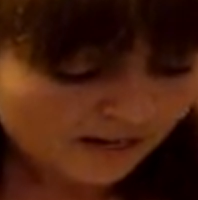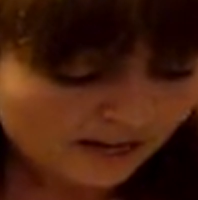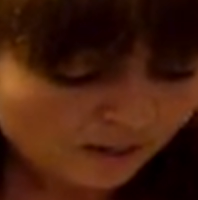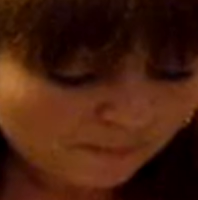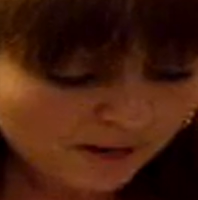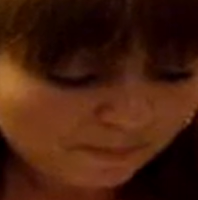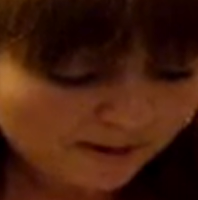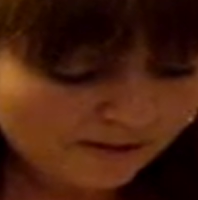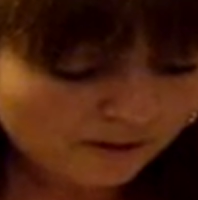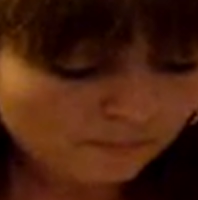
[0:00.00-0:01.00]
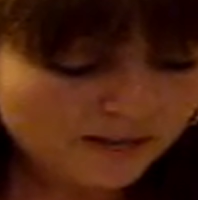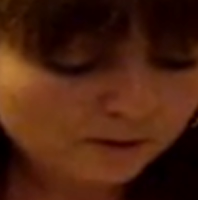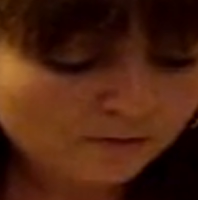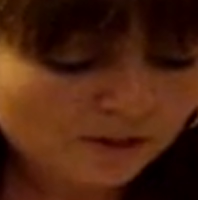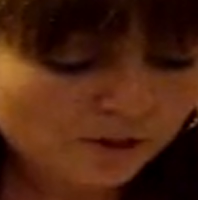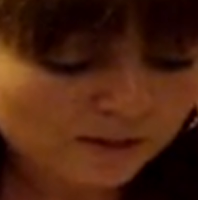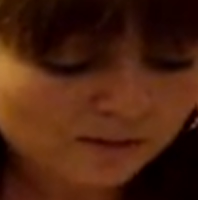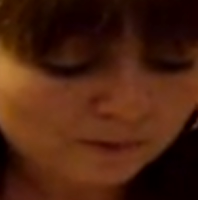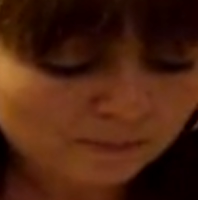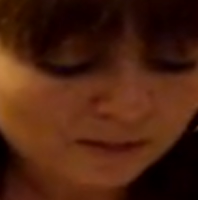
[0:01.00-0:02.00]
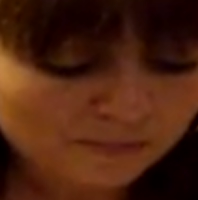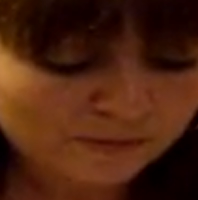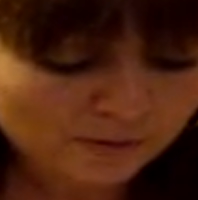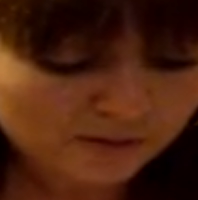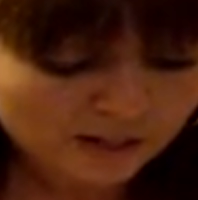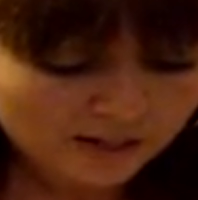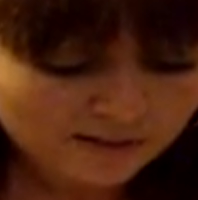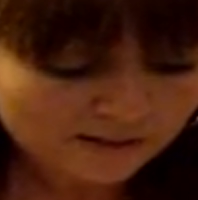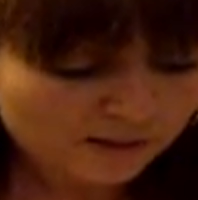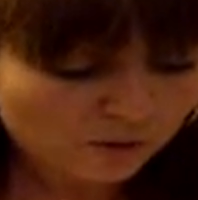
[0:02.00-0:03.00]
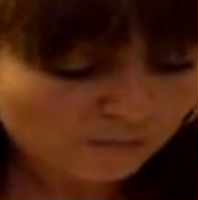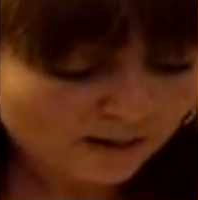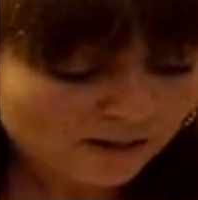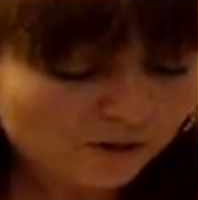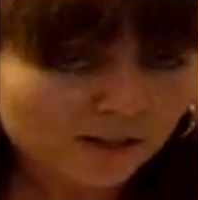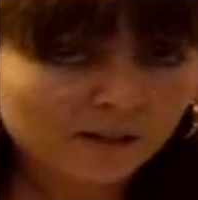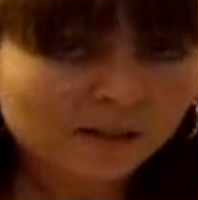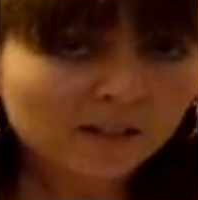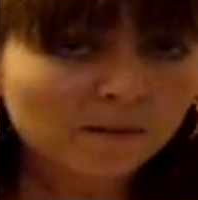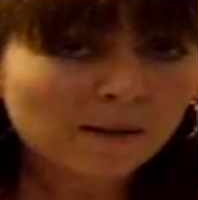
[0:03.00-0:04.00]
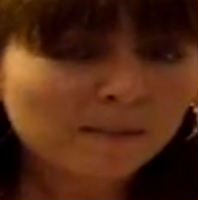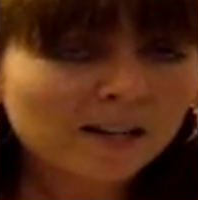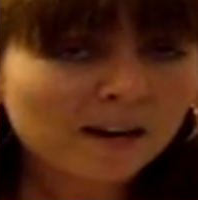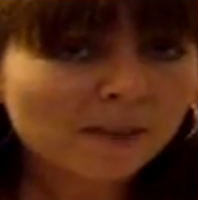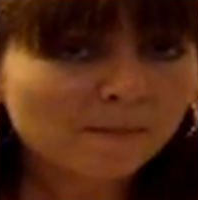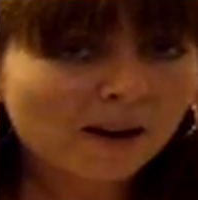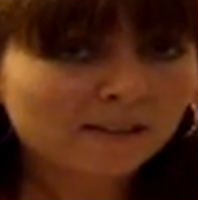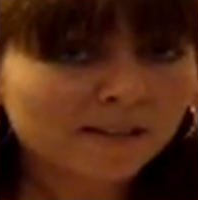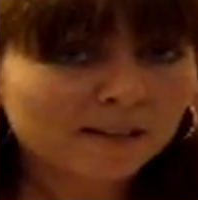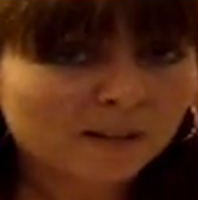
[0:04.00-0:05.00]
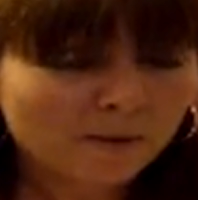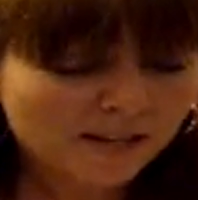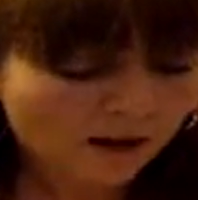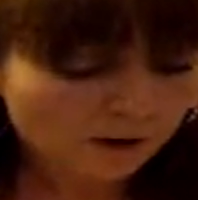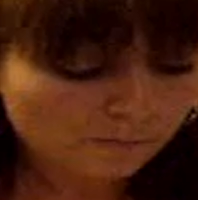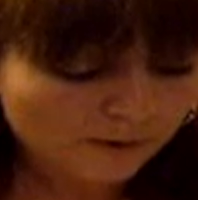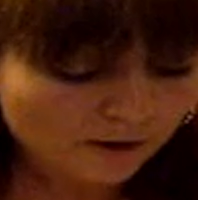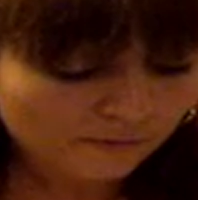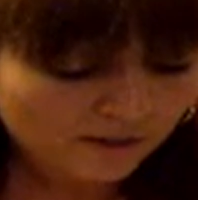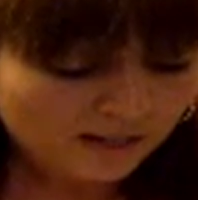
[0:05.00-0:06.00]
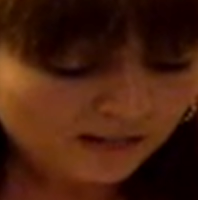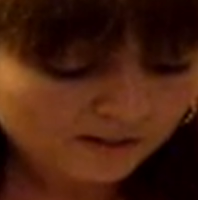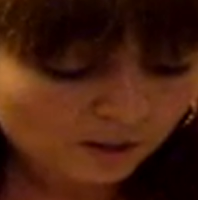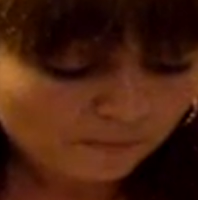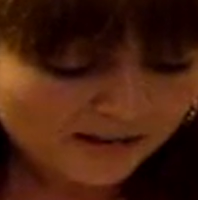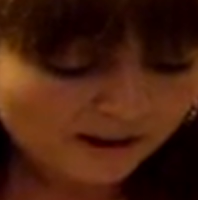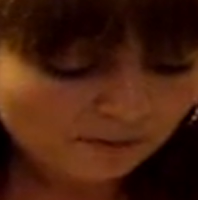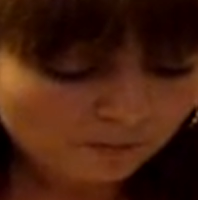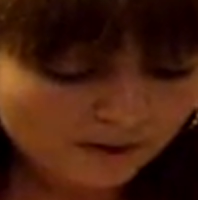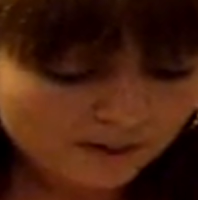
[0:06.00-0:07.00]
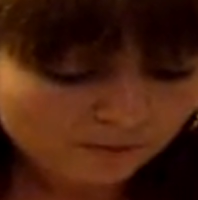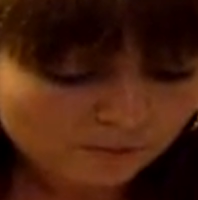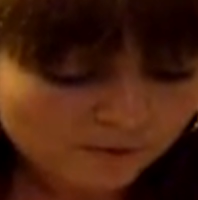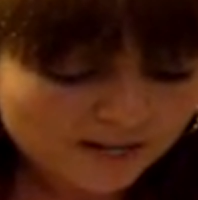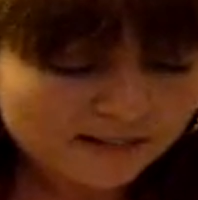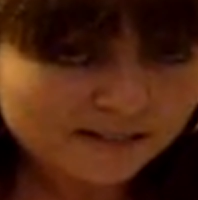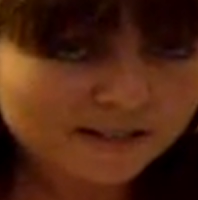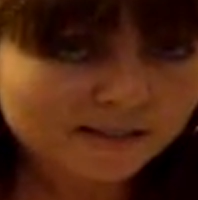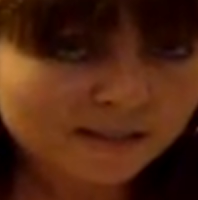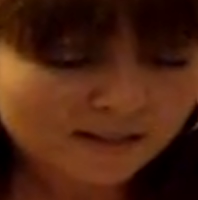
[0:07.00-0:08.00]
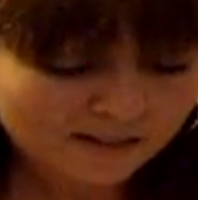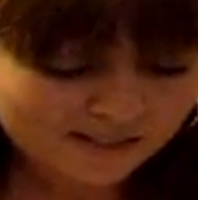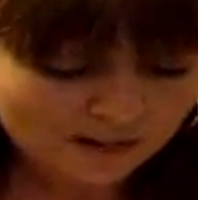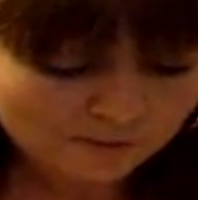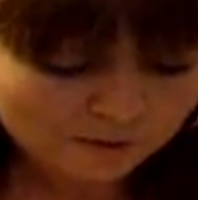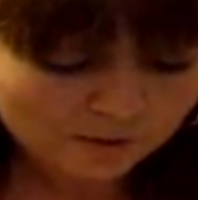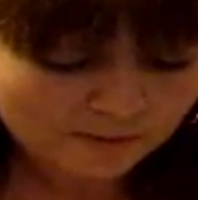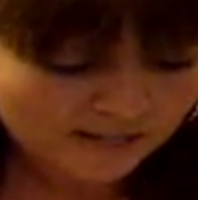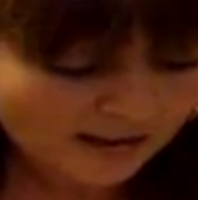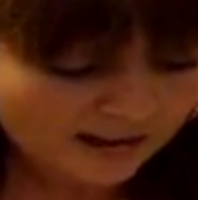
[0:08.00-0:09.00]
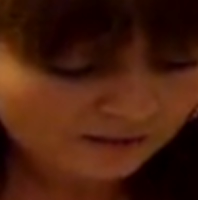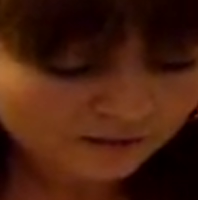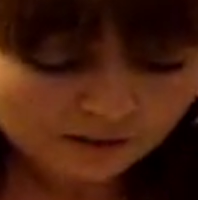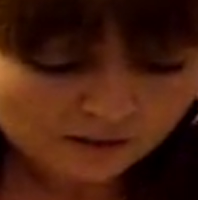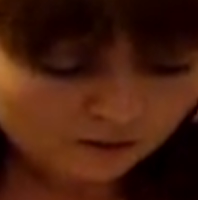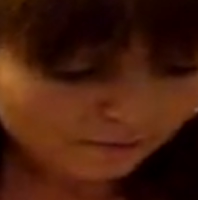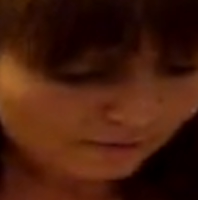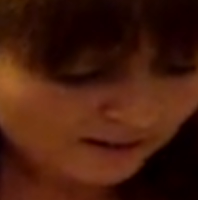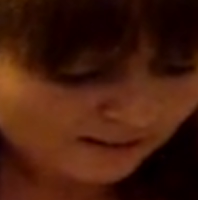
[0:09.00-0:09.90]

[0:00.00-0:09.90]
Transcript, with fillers: And it may be that we as Christians sometimes feel stuck in a situation, maybe like that paralytic we can't move, until we hear a word from Jesus that tells us that we can for our